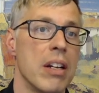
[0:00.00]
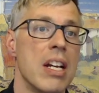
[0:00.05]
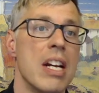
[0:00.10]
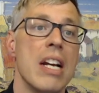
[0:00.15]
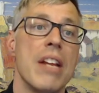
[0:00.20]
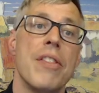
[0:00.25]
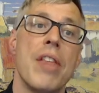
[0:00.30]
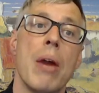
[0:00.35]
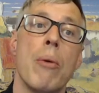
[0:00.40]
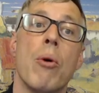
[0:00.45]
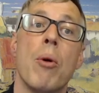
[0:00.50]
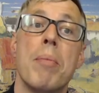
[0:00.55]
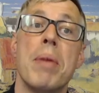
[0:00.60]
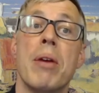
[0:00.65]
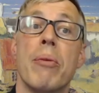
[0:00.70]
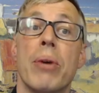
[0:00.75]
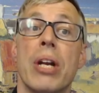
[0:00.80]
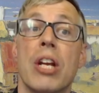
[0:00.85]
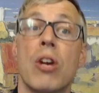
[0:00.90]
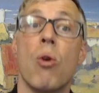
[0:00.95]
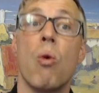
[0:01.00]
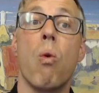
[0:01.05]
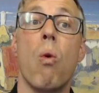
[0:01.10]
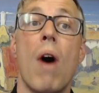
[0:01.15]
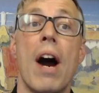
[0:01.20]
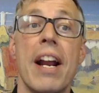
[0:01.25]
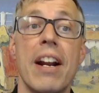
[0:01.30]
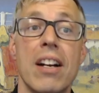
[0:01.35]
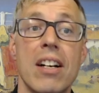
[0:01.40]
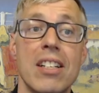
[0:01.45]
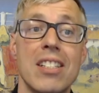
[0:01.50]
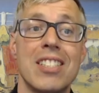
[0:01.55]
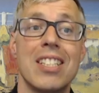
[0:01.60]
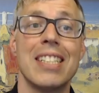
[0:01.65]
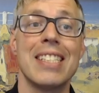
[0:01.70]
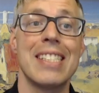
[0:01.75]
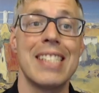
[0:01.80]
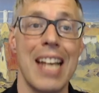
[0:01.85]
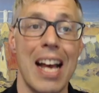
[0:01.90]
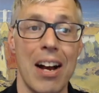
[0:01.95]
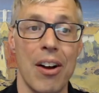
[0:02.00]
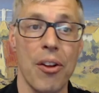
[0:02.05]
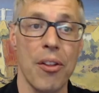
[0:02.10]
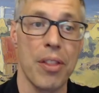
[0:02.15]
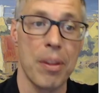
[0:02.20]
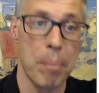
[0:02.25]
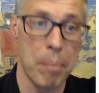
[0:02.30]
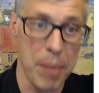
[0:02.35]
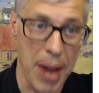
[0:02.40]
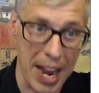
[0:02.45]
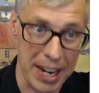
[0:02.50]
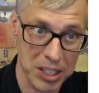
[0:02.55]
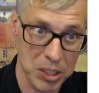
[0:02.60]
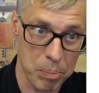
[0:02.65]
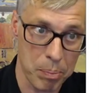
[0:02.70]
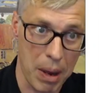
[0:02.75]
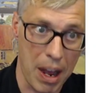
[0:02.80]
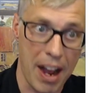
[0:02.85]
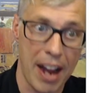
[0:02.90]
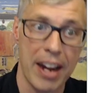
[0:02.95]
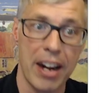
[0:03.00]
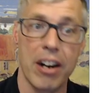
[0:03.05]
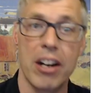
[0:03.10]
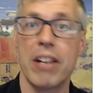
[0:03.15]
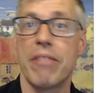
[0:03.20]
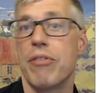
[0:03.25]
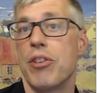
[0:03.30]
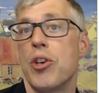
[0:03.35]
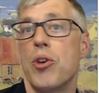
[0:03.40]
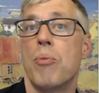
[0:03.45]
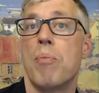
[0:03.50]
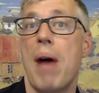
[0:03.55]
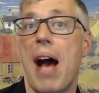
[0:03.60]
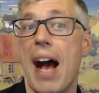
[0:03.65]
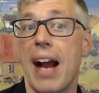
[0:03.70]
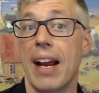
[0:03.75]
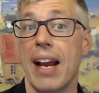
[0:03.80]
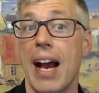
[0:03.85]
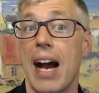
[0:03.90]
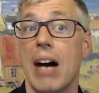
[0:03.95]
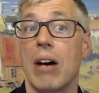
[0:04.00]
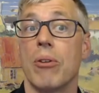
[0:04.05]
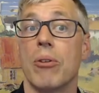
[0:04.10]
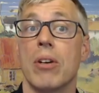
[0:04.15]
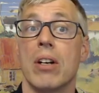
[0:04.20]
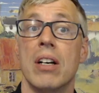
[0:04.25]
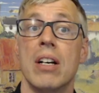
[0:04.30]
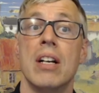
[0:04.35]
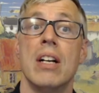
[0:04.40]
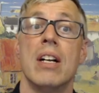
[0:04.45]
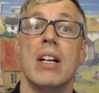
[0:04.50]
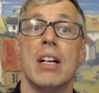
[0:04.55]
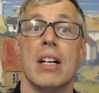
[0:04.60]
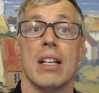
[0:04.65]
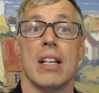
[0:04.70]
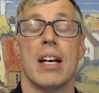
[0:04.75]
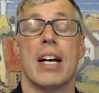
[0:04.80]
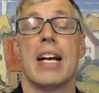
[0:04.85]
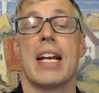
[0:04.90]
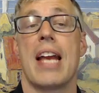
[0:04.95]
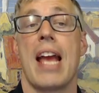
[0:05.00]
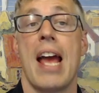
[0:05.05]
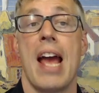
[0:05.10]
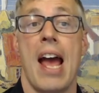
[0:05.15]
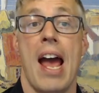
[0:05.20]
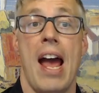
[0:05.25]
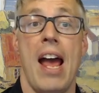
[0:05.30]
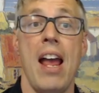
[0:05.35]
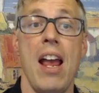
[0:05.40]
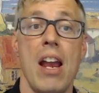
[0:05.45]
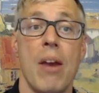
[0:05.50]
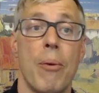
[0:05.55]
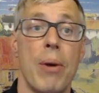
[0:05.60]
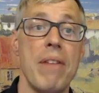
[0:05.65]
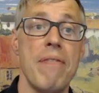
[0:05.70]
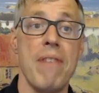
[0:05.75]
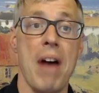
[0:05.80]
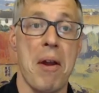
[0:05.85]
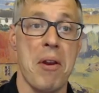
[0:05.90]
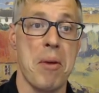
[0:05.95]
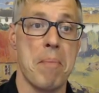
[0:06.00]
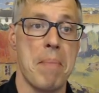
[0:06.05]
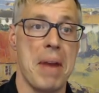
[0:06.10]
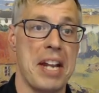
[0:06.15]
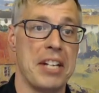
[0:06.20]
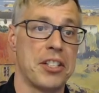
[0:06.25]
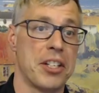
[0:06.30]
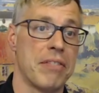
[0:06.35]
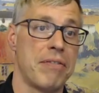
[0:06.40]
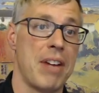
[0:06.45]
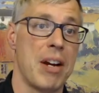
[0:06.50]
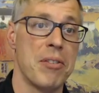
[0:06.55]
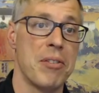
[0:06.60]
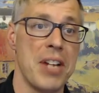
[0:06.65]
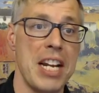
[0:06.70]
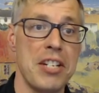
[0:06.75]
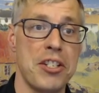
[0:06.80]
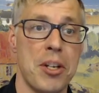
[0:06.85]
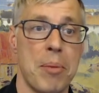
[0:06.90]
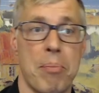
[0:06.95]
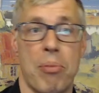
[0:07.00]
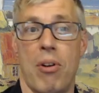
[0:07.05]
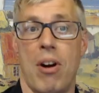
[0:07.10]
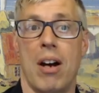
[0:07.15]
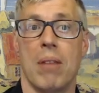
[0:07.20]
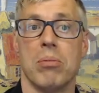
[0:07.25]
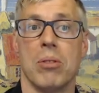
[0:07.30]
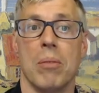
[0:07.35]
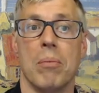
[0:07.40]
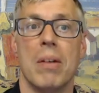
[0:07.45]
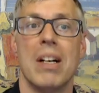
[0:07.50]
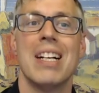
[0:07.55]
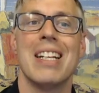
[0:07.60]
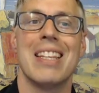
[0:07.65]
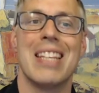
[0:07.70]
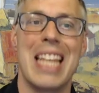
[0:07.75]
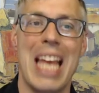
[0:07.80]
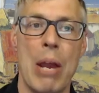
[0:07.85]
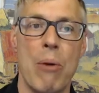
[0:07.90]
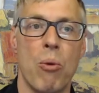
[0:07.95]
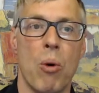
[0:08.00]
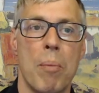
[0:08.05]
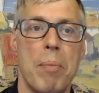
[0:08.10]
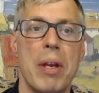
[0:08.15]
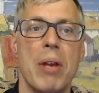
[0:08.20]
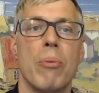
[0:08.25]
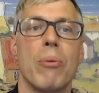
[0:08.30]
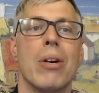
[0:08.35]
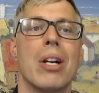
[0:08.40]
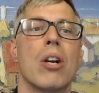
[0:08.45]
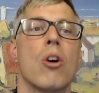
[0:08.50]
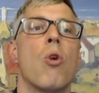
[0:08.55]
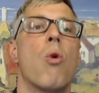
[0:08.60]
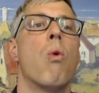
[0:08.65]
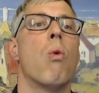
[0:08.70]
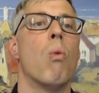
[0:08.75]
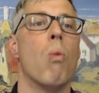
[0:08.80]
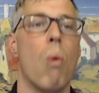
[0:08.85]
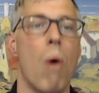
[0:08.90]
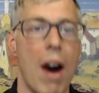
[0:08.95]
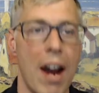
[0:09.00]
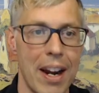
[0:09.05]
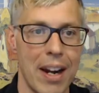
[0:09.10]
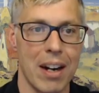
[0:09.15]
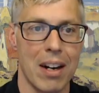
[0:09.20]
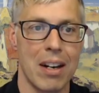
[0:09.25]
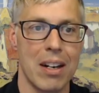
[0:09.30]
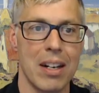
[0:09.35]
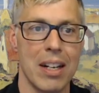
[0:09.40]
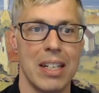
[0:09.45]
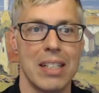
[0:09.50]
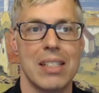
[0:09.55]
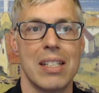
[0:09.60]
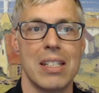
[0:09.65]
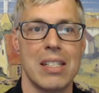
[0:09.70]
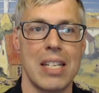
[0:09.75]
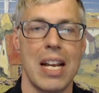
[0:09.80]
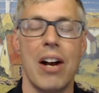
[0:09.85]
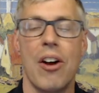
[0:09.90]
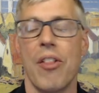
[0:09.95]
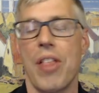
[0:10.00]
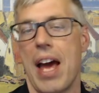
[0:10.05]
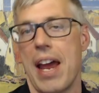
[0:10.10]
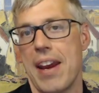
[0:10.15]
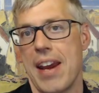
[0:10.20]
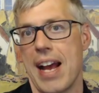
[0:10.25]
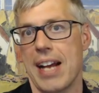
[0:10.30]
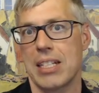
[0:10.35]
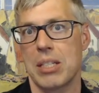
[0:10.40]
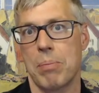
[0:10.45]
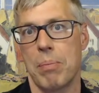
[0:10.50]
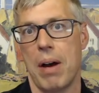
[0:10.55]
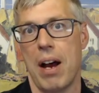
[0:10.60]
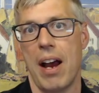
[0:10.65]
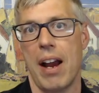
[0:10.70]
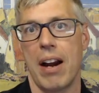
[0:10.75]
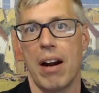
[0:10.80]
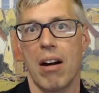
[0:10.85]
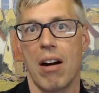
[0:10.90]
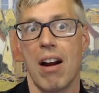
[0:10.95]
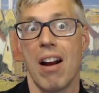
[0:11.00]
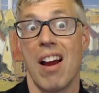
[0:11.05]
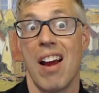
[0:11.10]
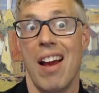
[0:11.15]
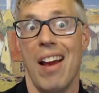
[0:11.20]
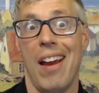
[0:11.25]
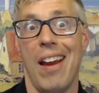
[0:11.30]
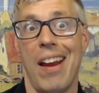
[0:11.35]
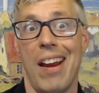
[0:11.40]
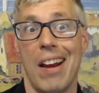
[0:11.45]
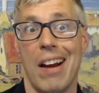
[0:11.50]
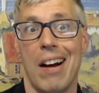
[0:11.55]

they will be required to tell the next buyer if you back out, like, "Hey, we found a major foundation problem." They will be required to tell that next buyer, "Hey,